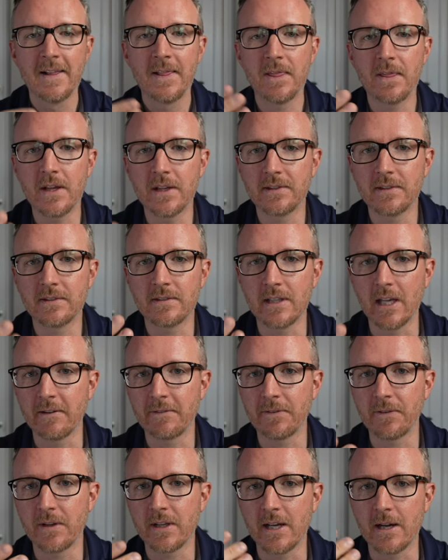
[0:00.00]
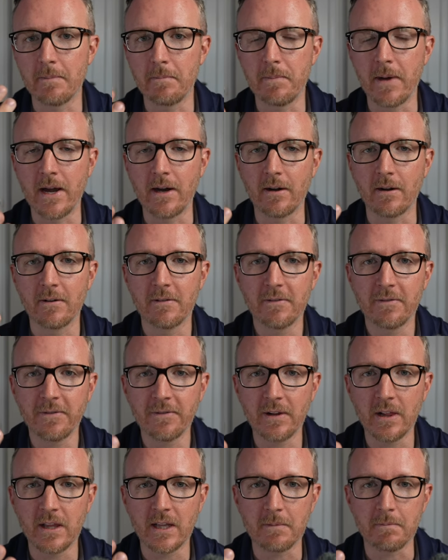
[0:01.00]
This is definitely a better
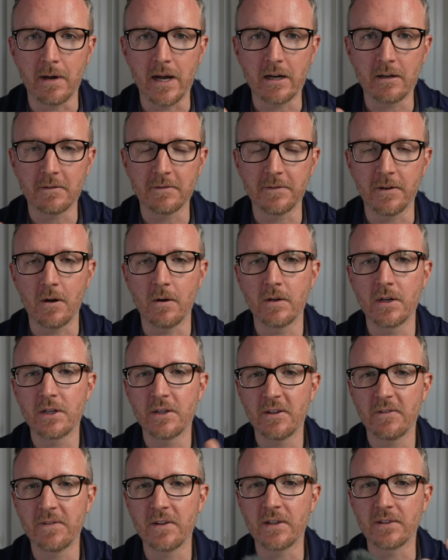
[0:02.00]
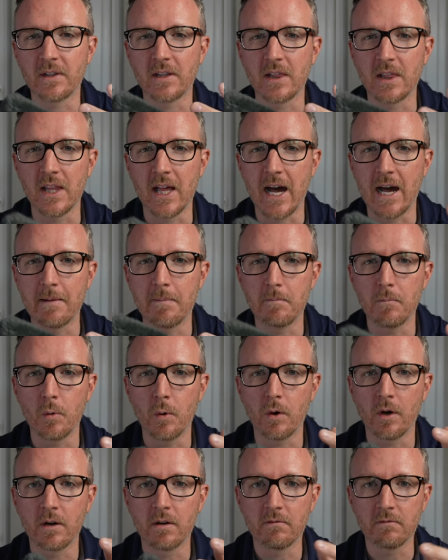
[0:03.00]
feeling microphone, just feels a lot
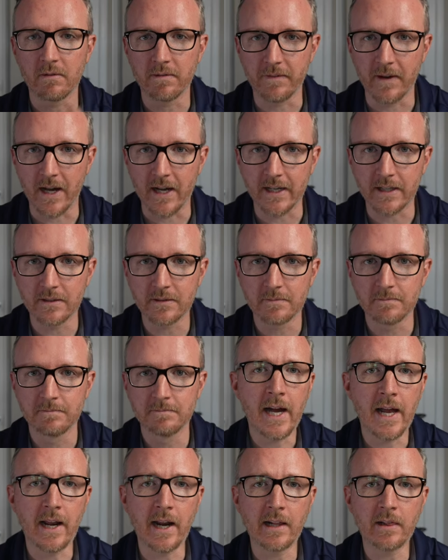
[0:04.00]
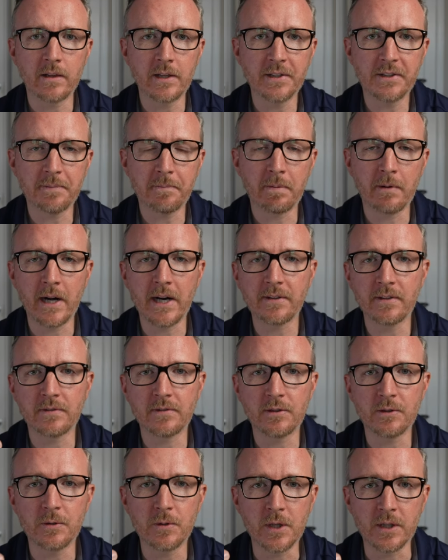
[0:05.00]
more refined. And at list price of
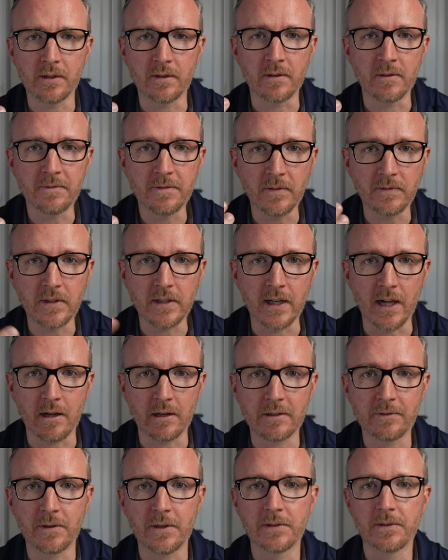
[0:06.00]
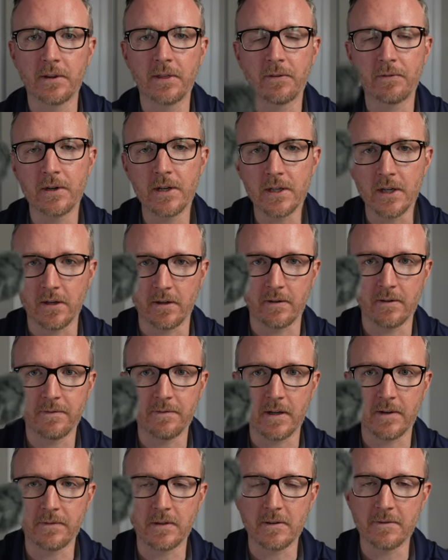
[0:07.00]
$250 versus the
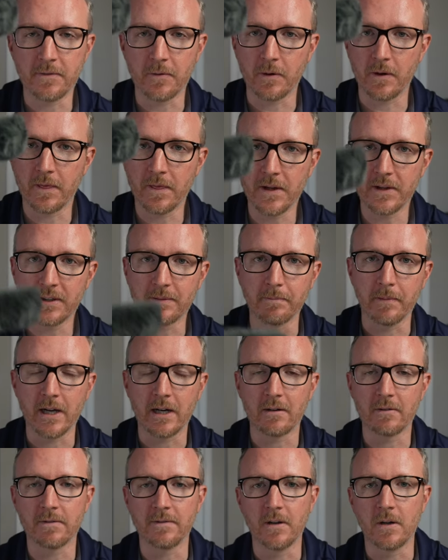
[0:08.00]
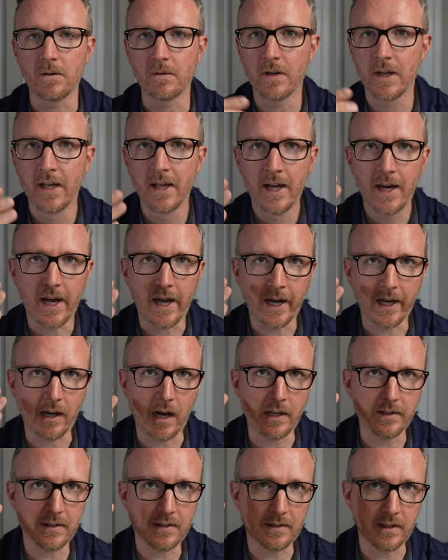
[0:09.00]
$350 for this microphone, I can
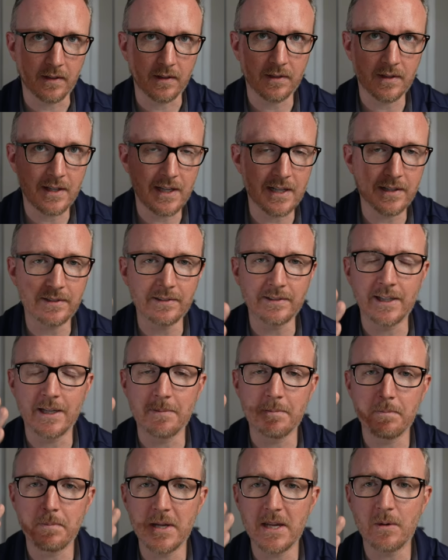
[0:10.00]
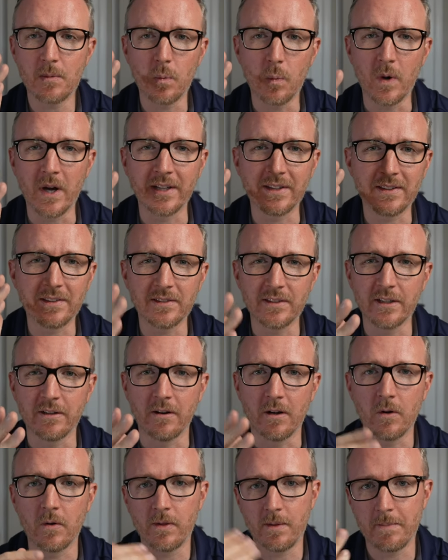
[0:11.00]
honestly say that the ECM
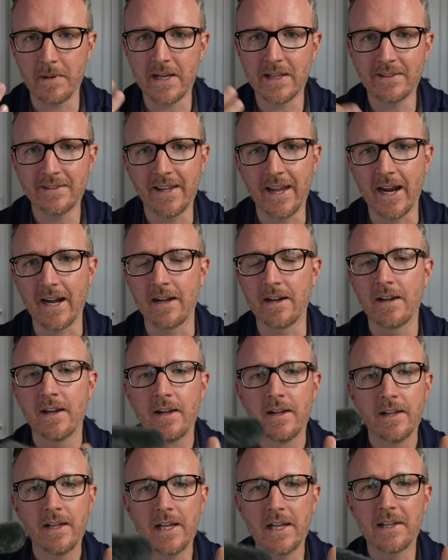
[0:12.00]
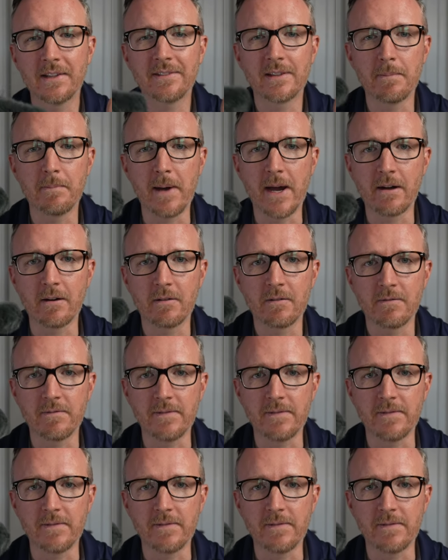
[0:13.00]
B10, the B10, is the better